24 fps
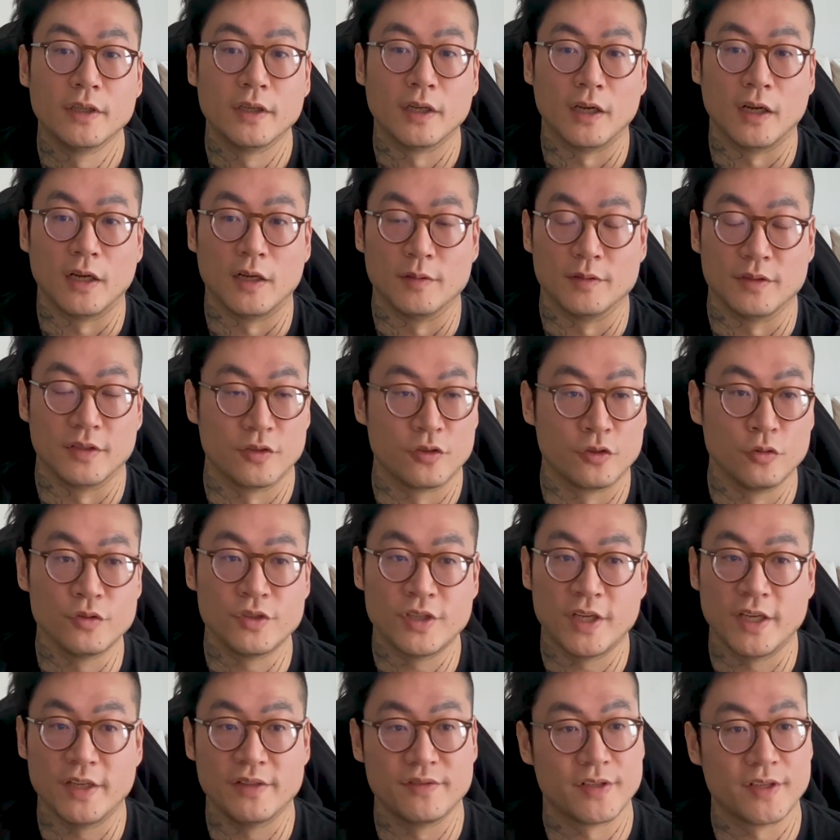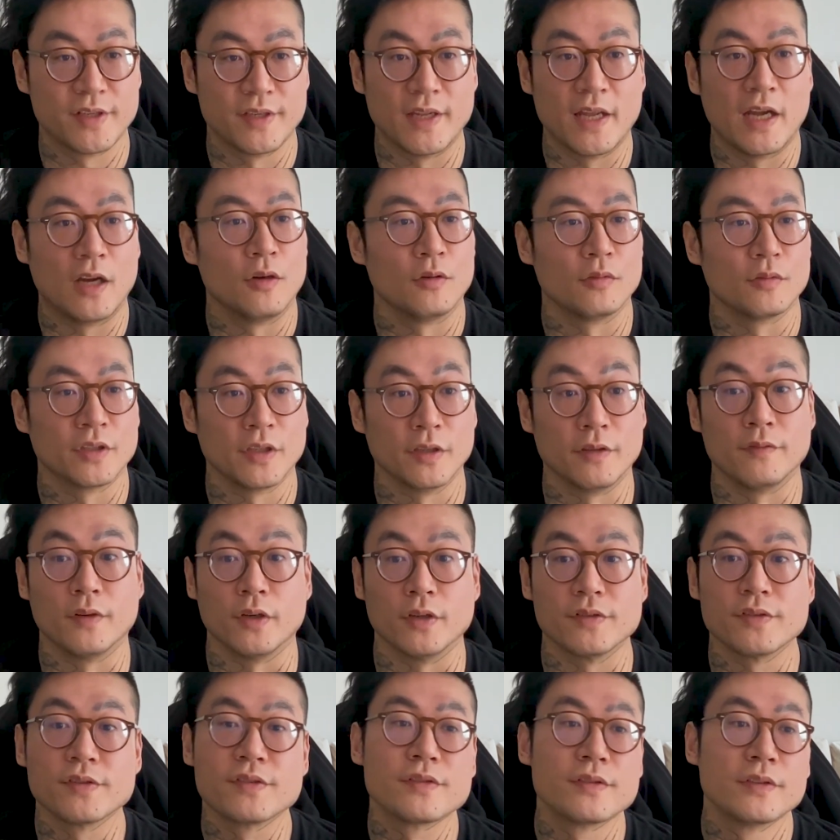The two chains can now
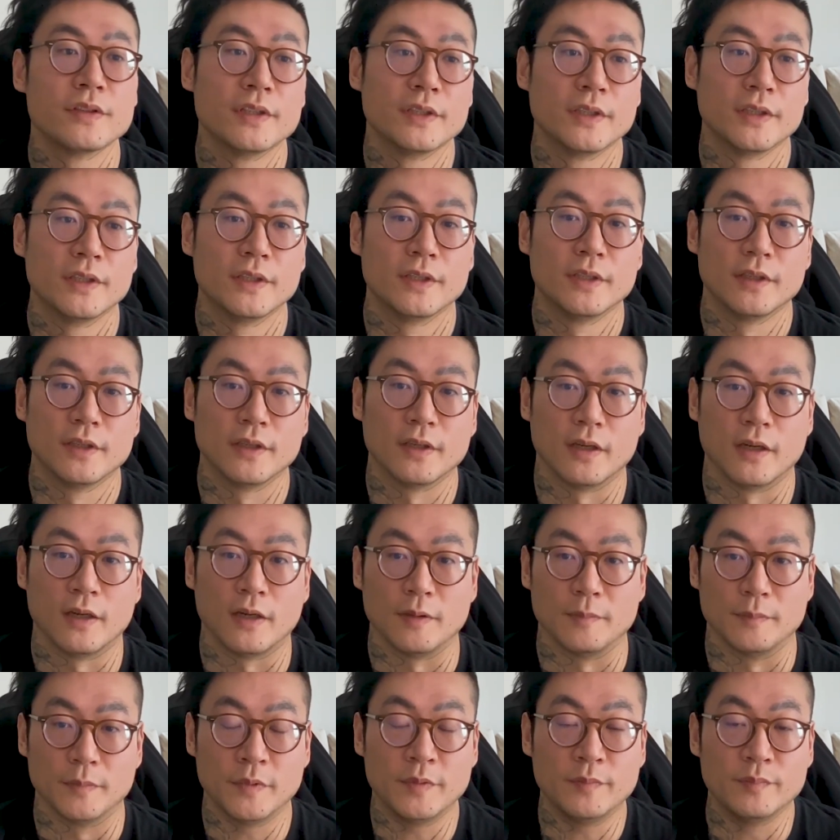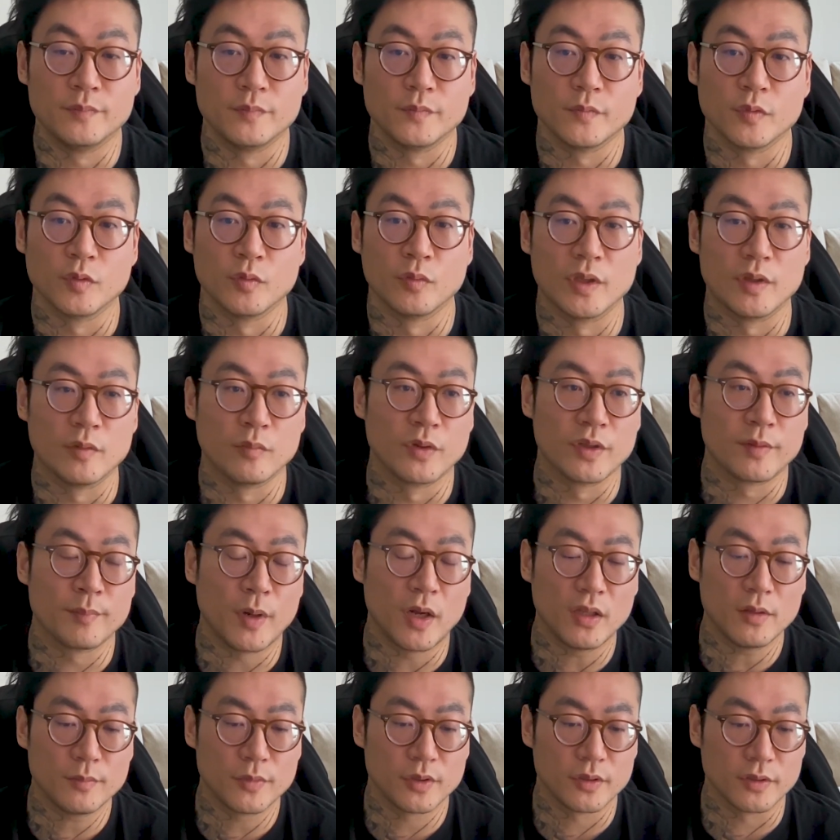converse. With
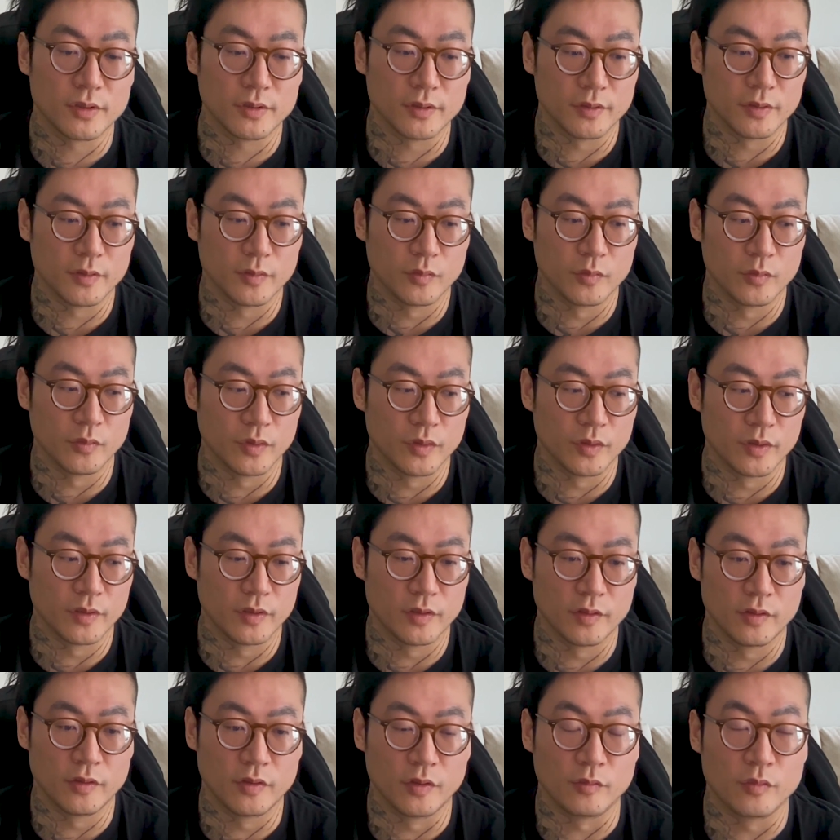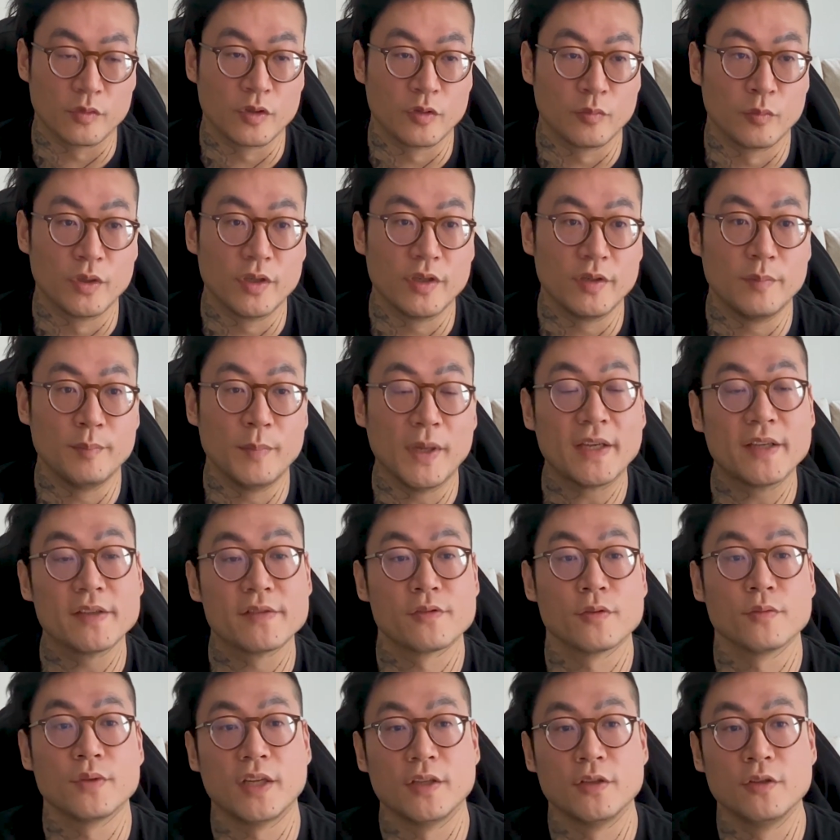Polymer, we make it
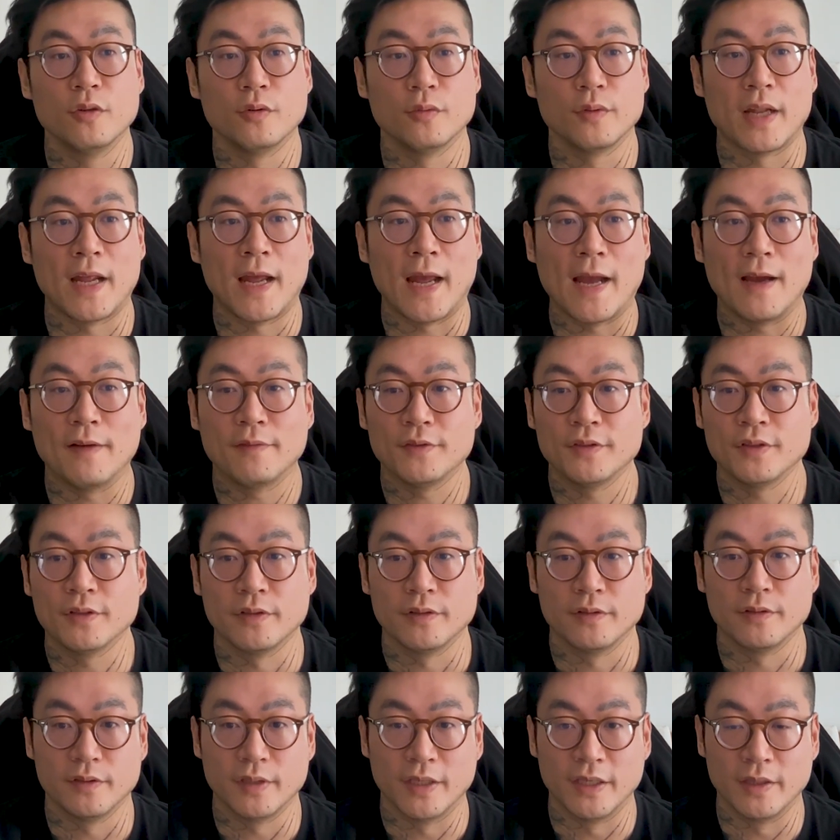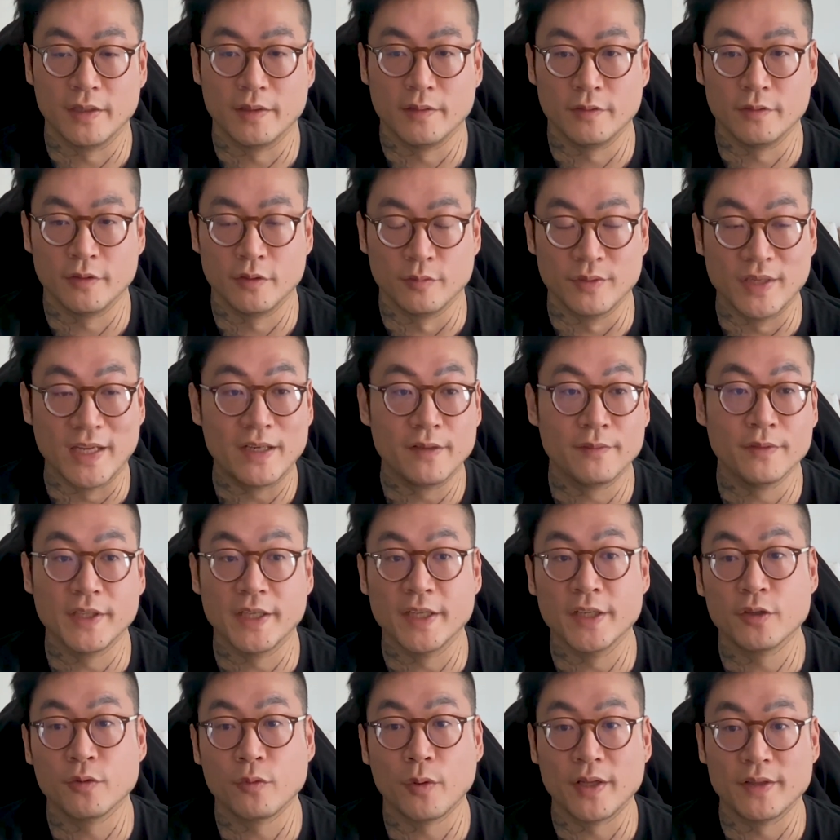so that you don't have to natively
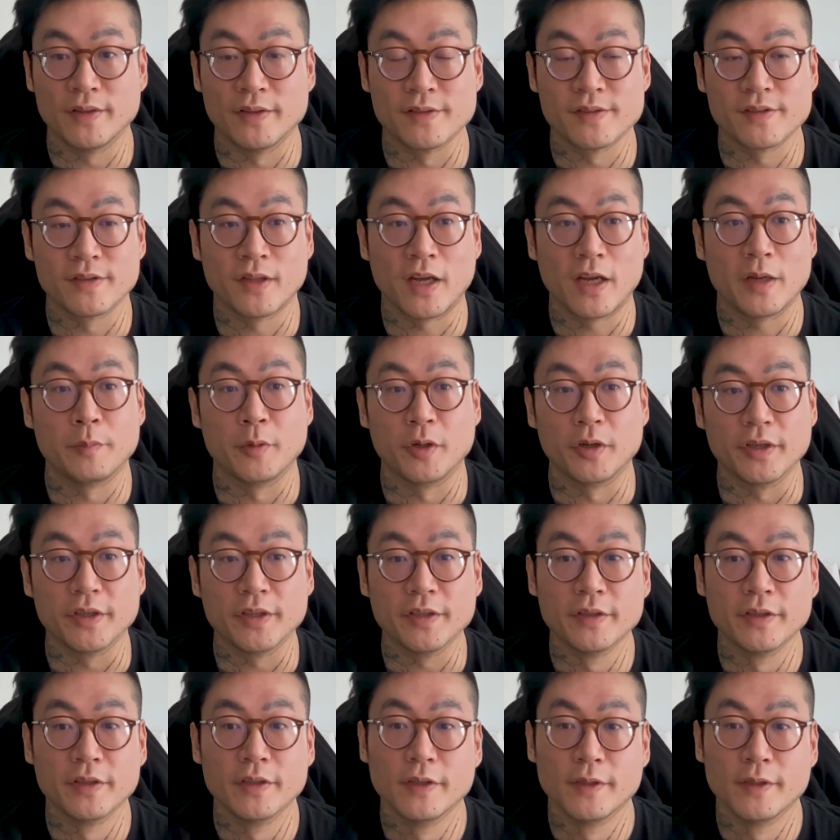integrate this library.